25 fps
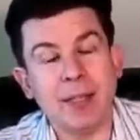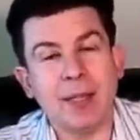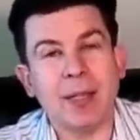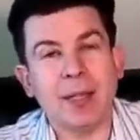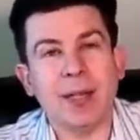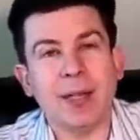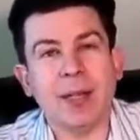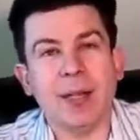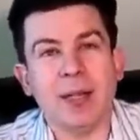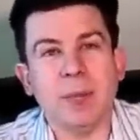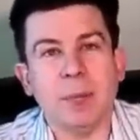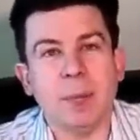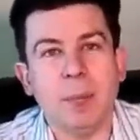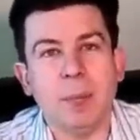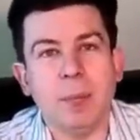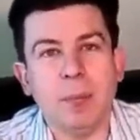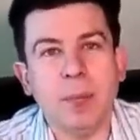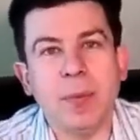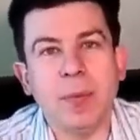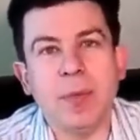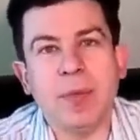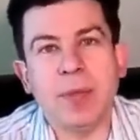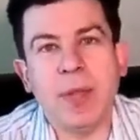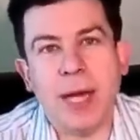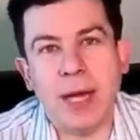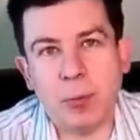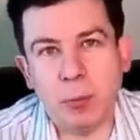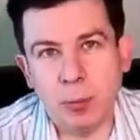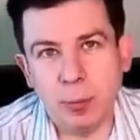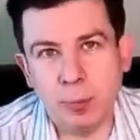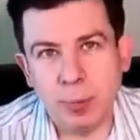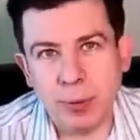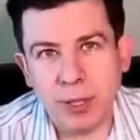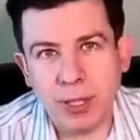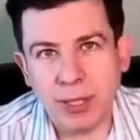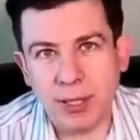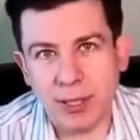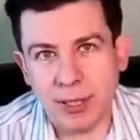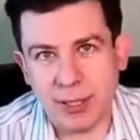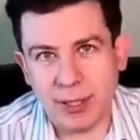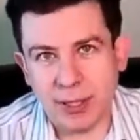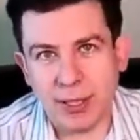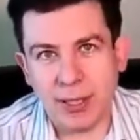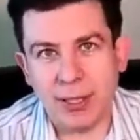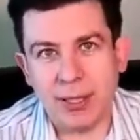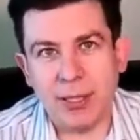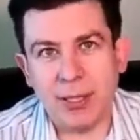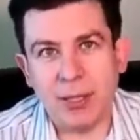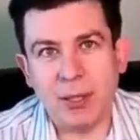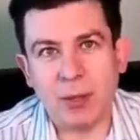Um, okay. That would be,
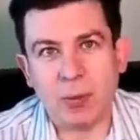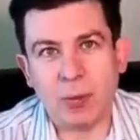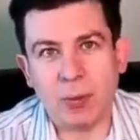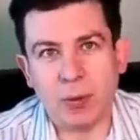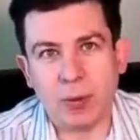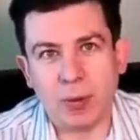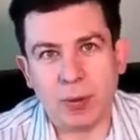again, or,